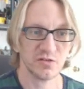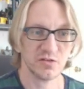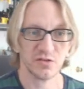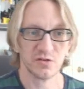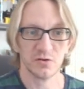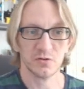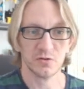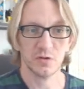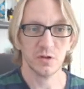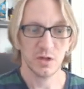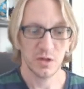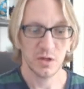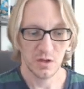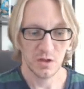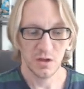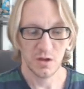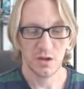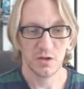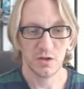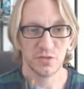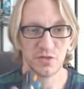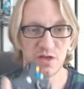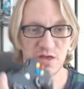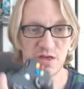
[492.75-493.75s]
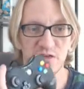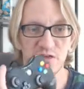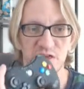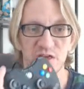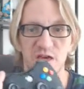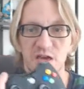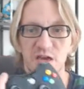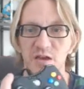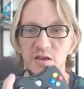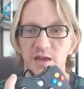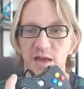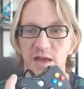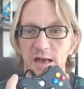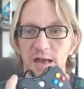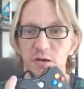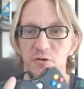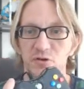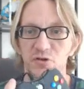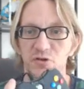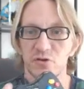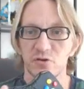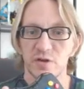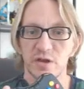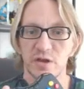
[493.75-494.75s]
So this key now
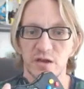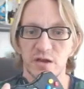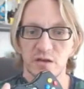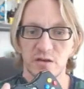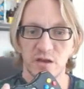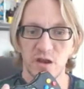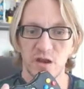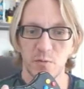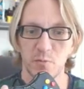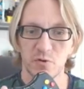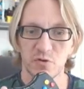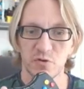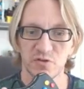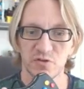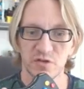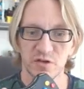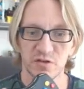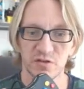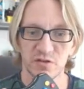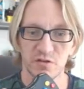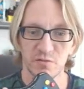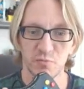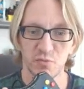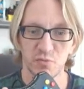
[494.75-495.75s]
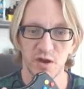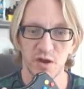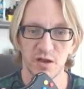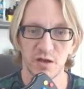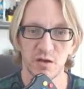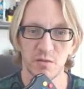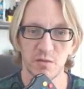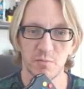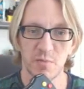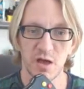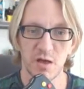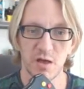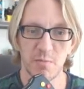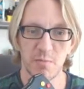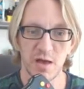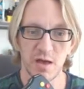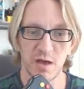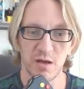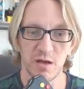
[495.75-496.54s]
should hit number 6 and bring up my mount.